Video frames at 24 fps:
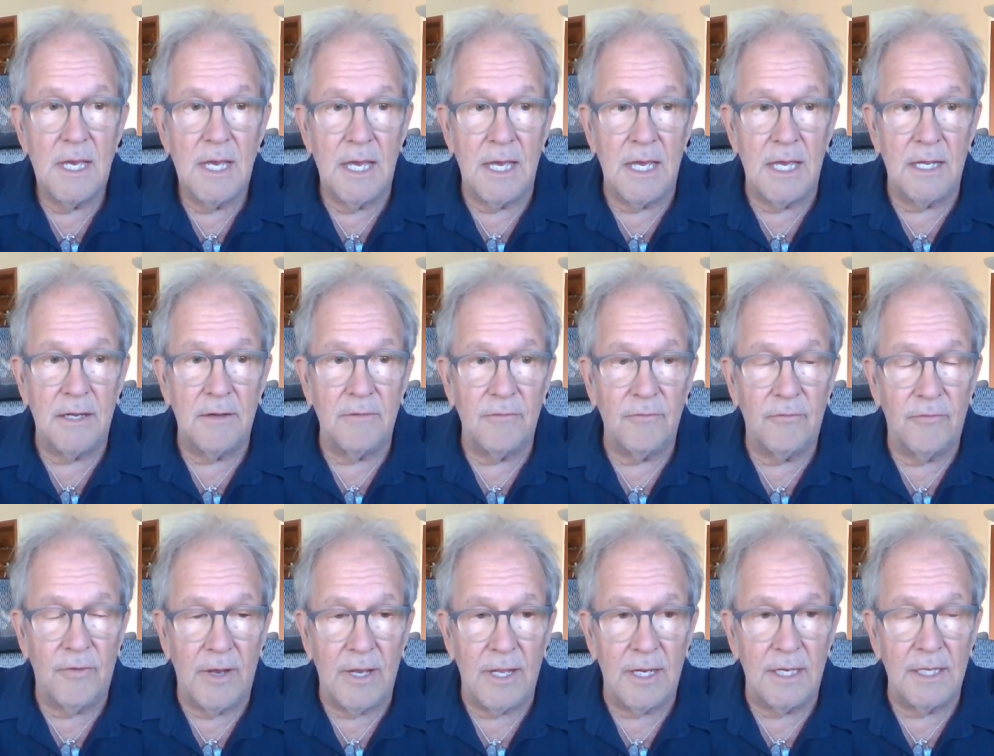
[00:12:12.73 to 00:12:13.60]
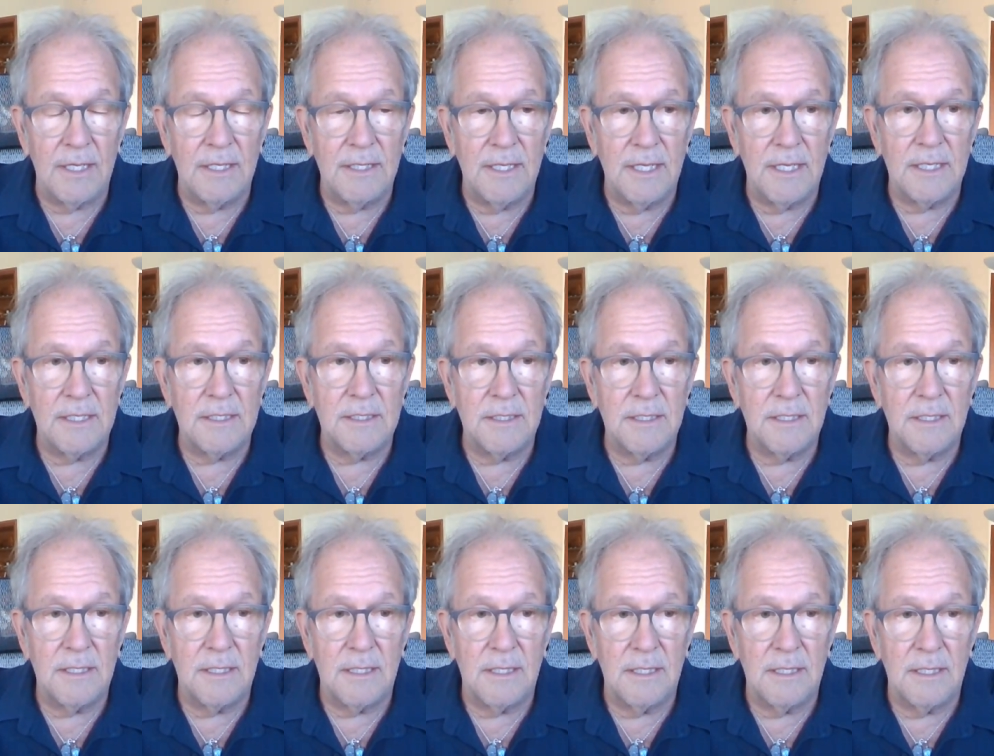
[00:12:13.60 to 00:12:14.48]
And finally
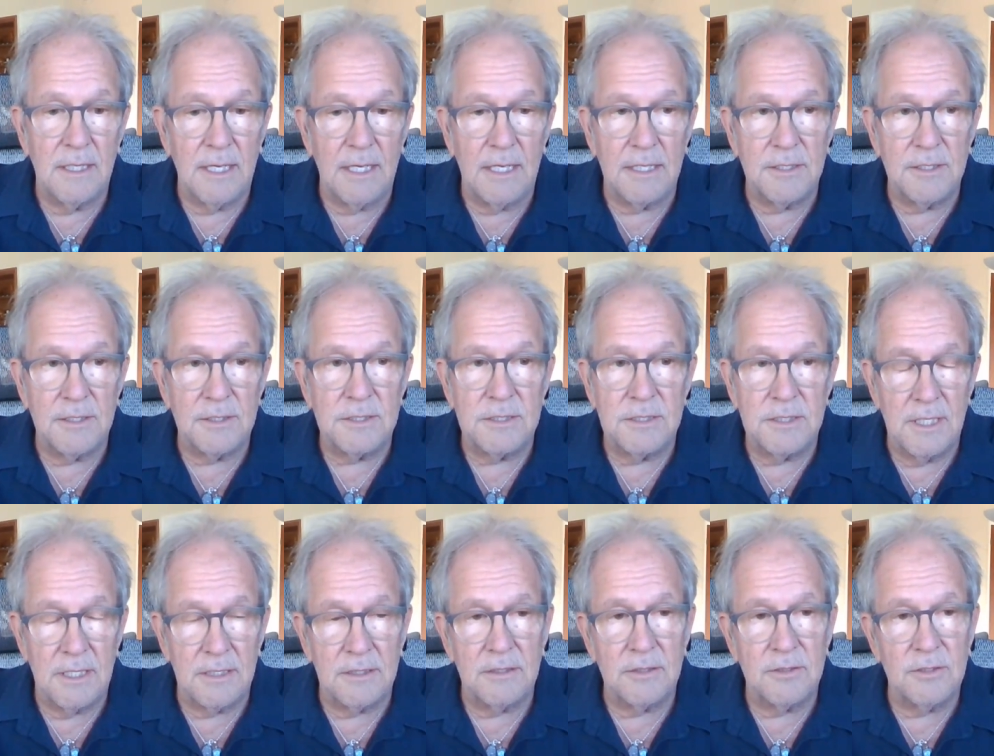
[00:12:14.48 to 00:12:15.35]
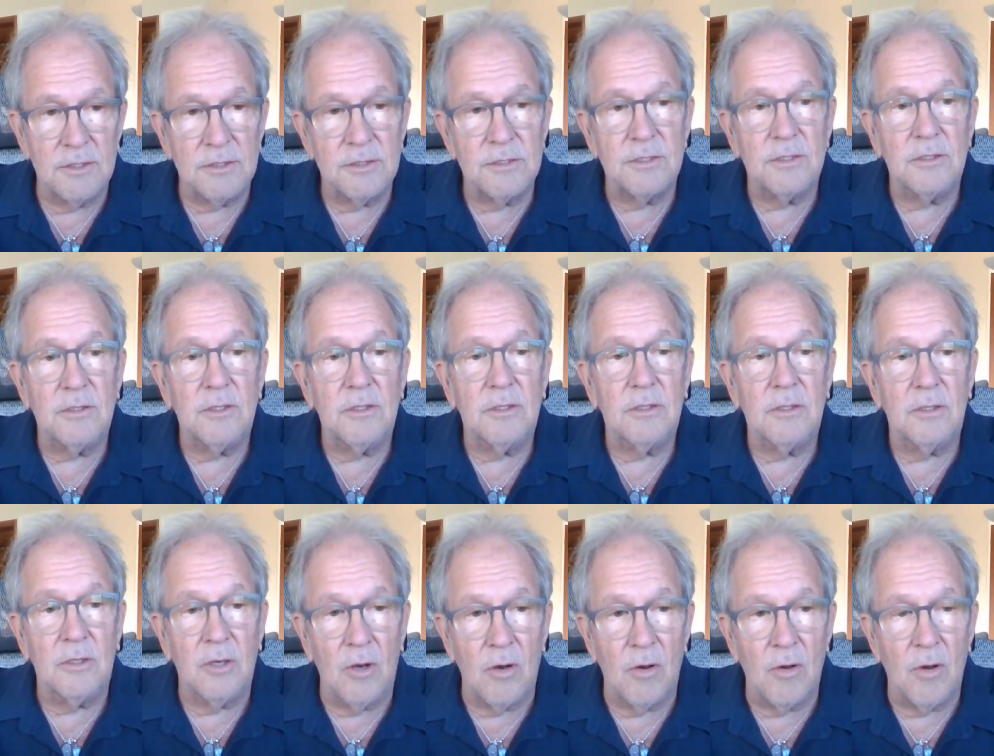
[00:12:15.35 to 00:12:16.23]
they just said, just
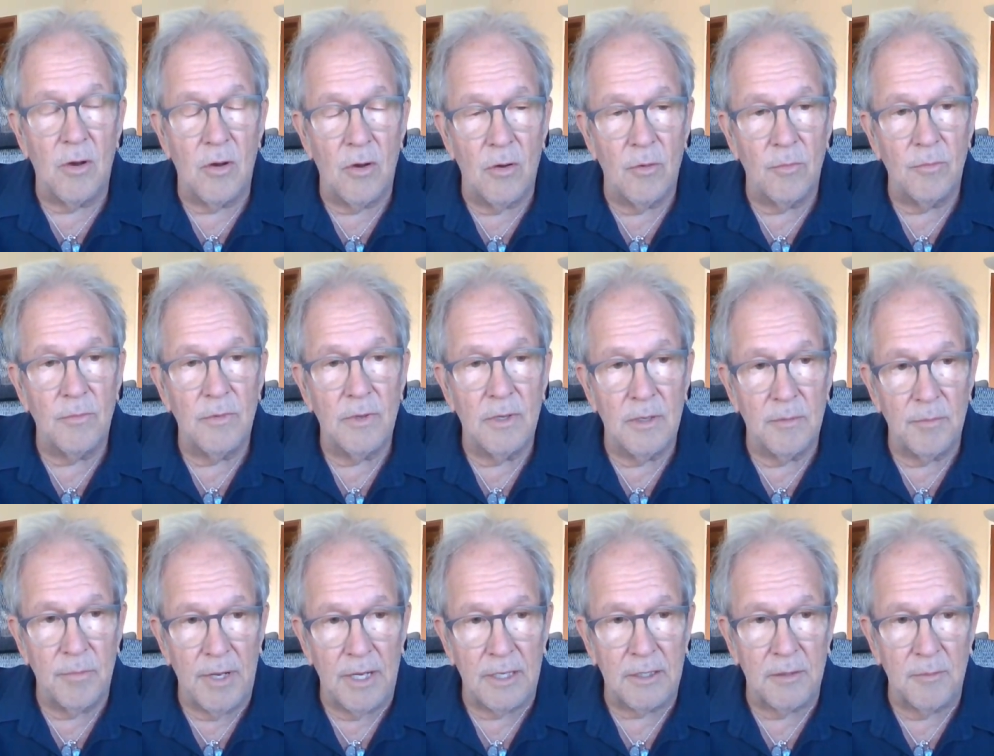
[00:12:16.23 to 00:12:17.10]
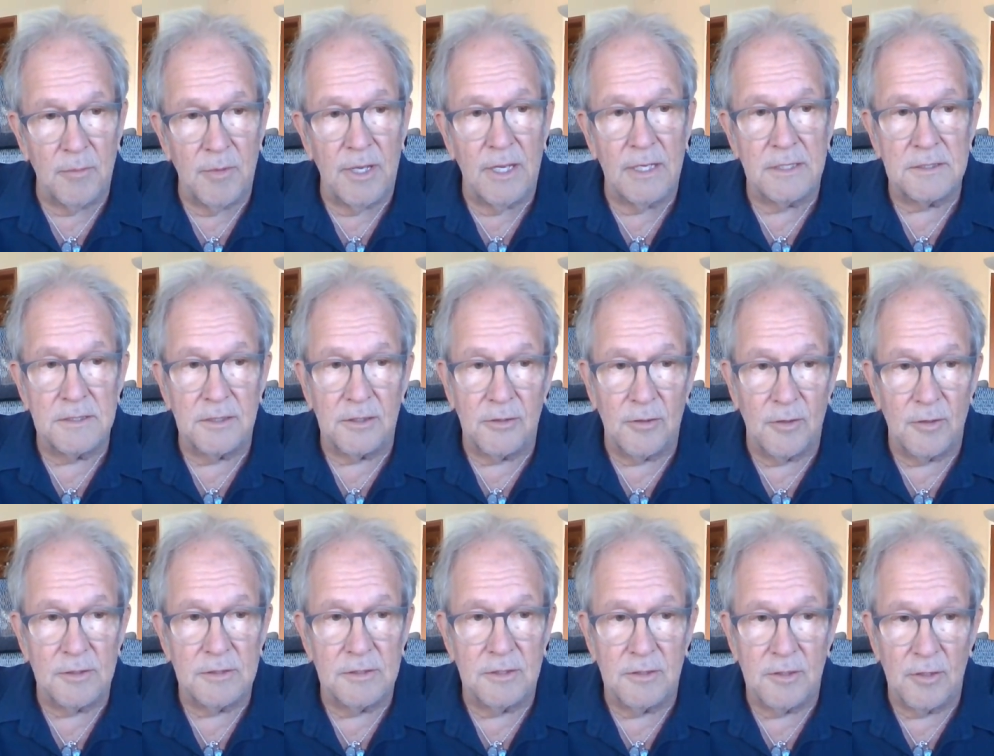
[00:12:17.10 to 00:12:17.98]
go home and pack your bags and
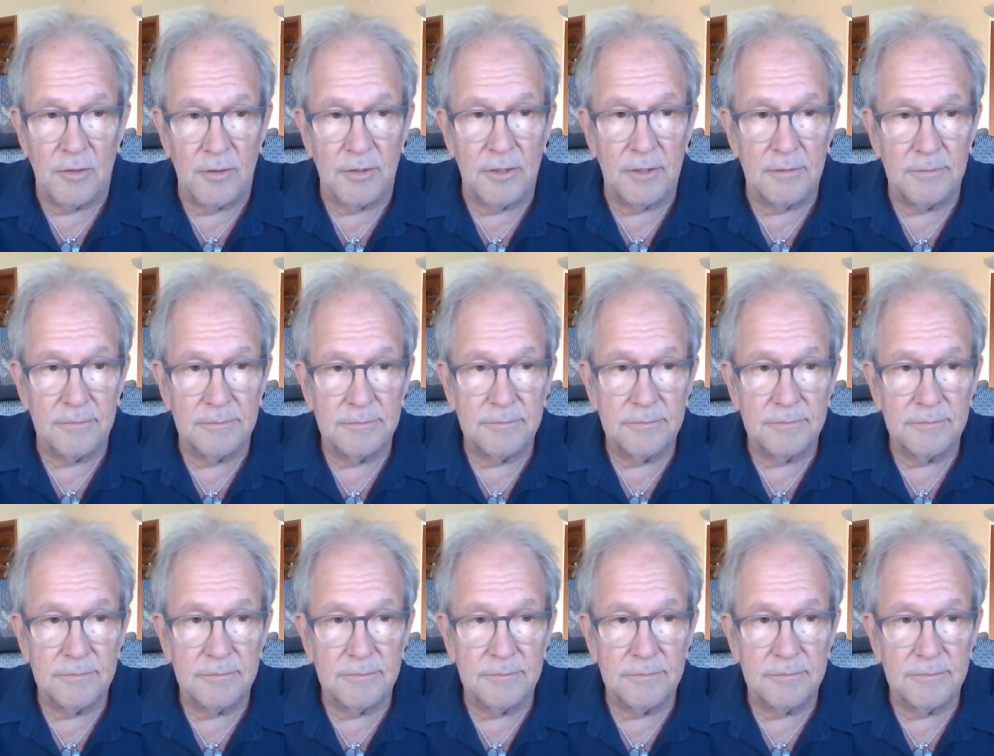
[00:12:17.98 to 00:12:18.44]
go to Sedona.